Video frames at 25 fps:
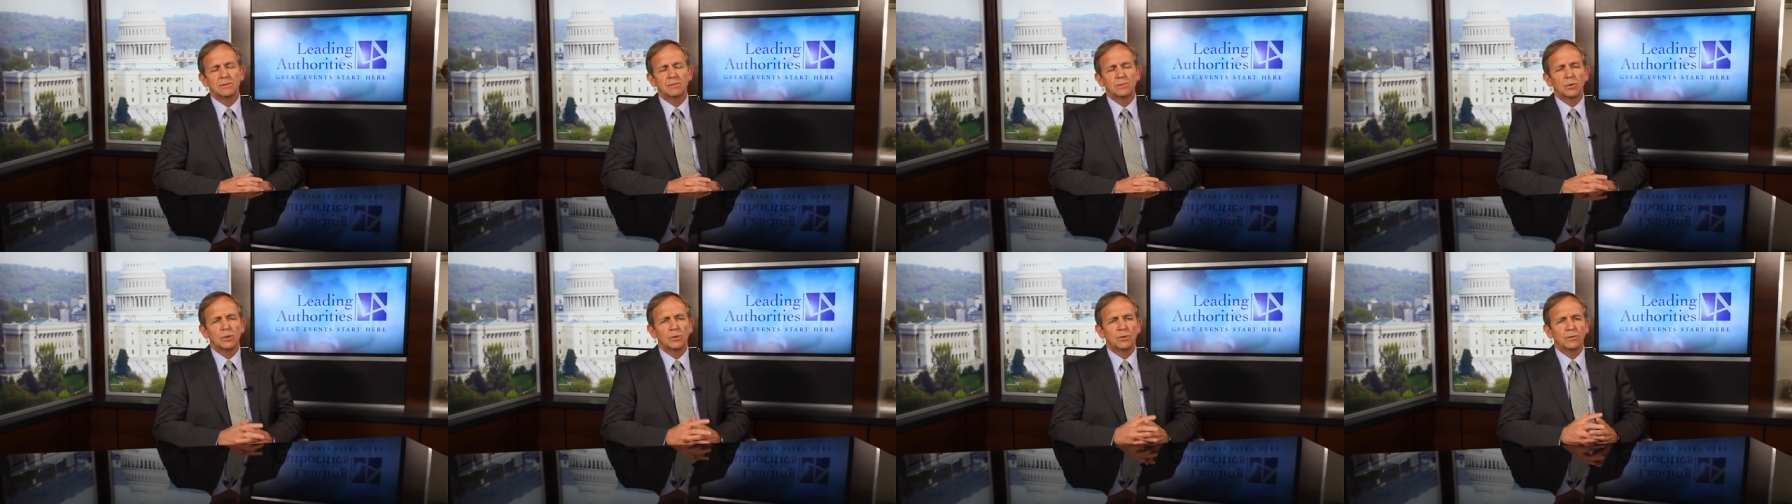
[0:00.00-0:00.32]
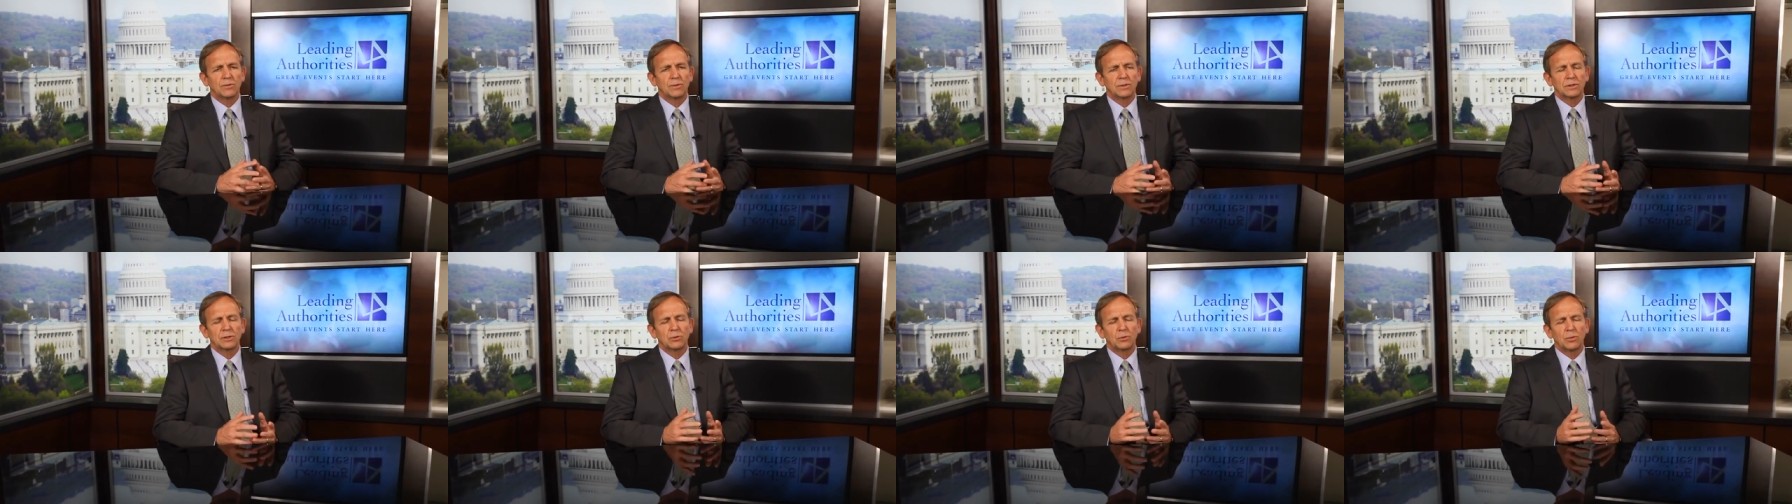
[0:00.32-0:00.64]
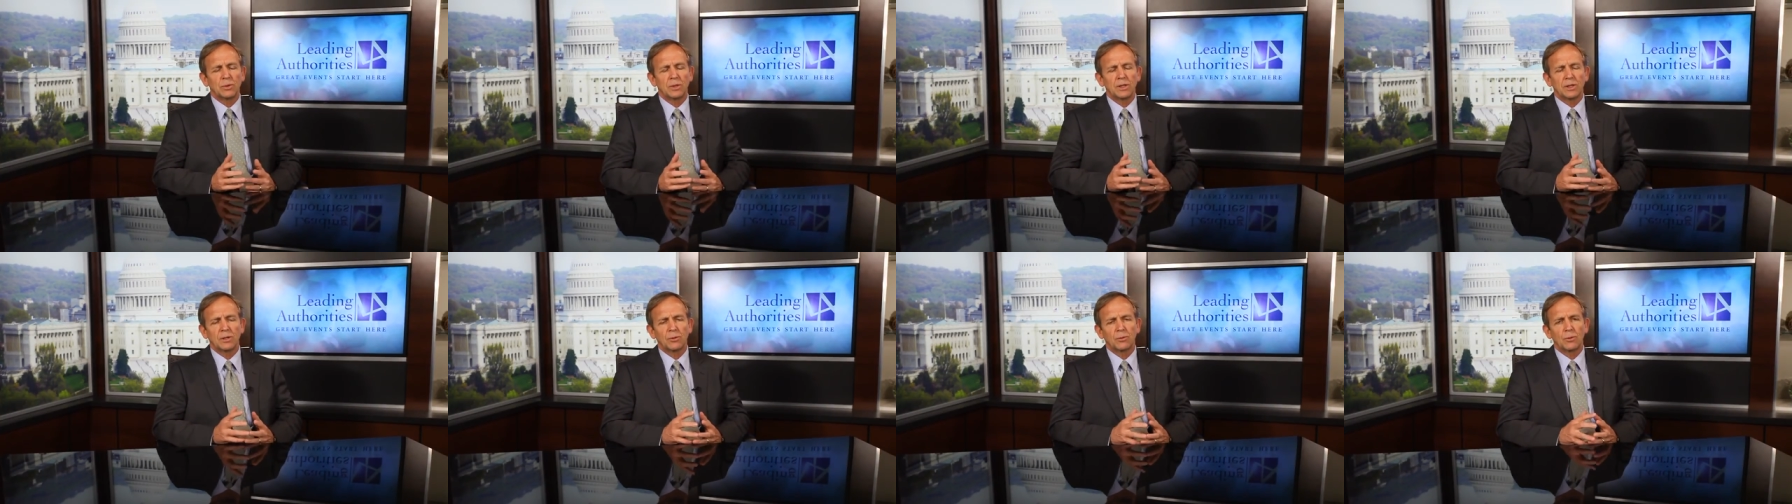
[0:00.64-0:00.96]
uh, both fixed
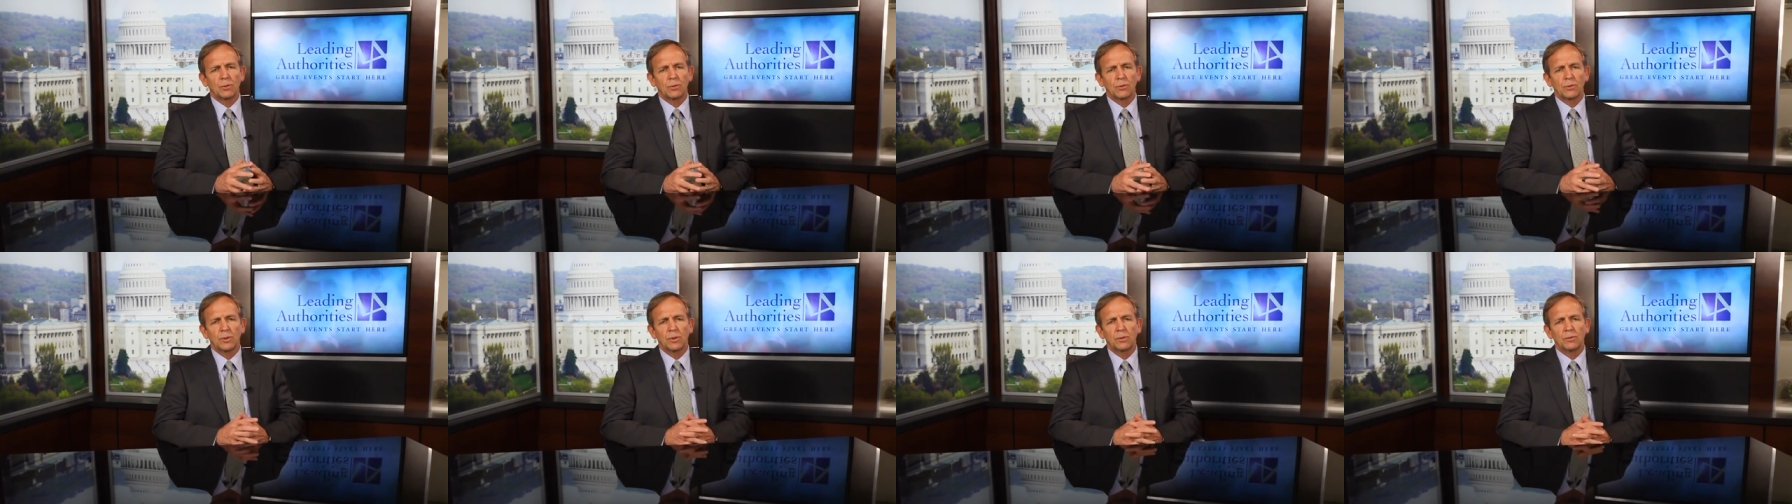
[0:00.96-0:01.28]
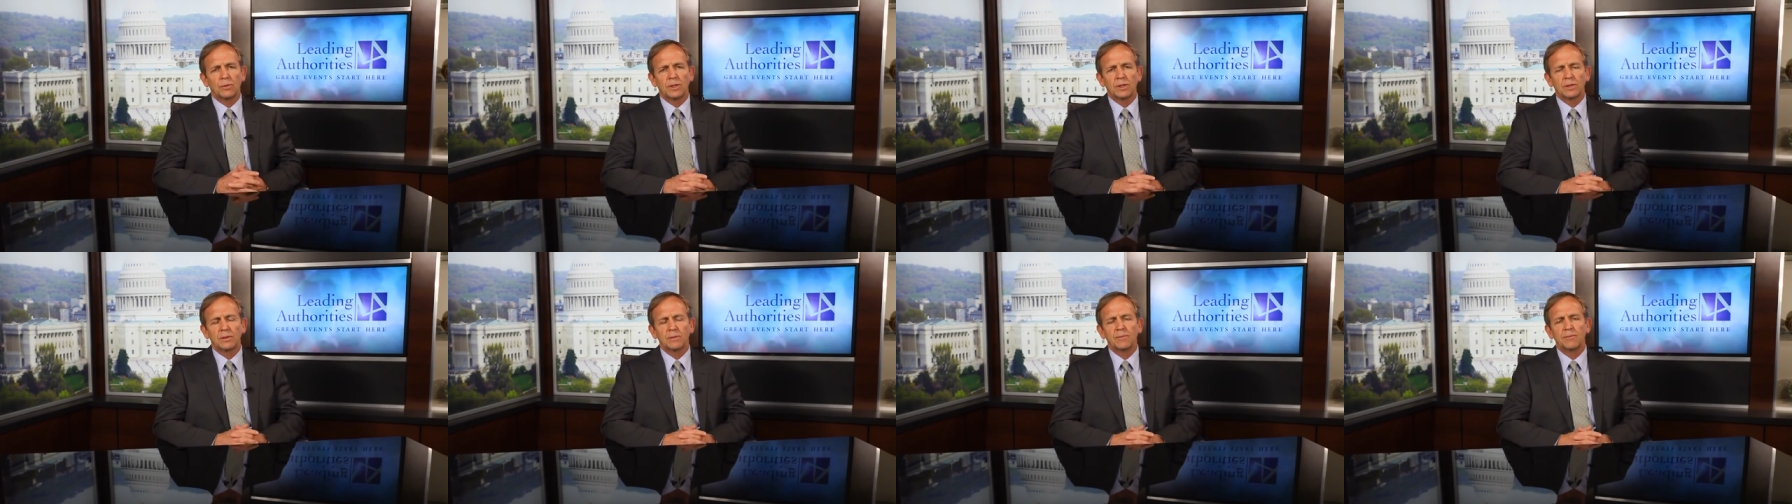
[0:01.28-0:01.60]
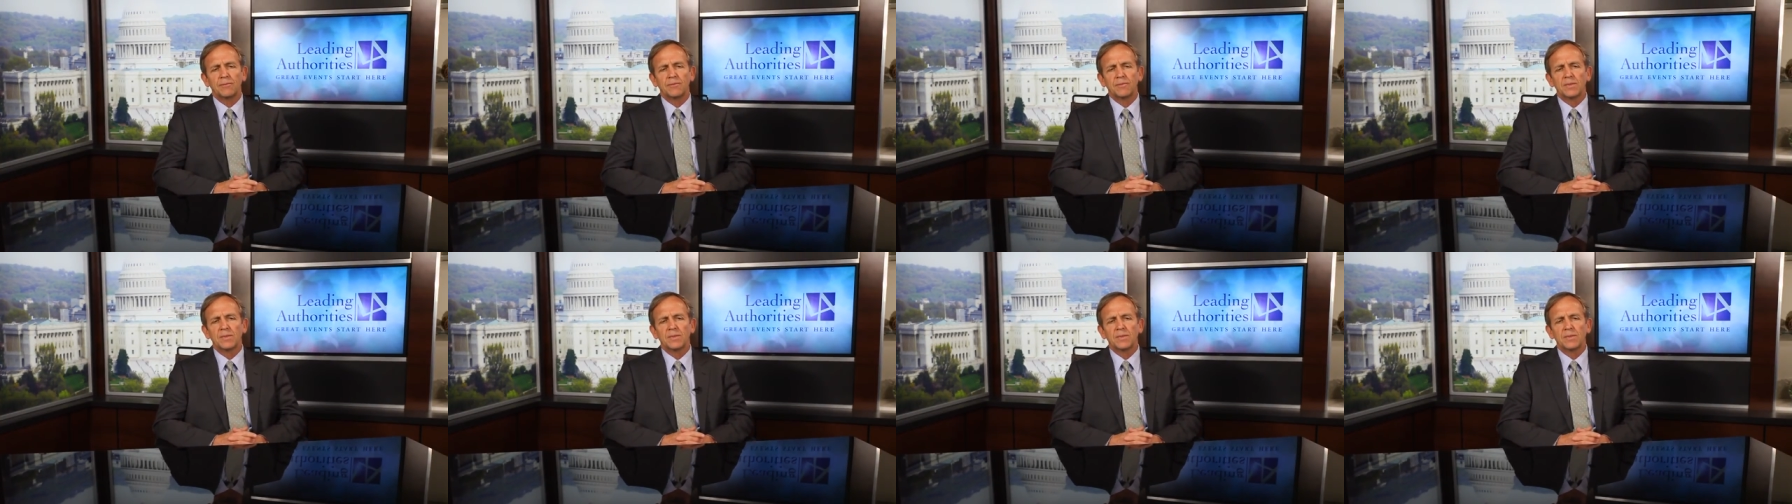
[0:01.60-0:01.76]
wing and rotary wing,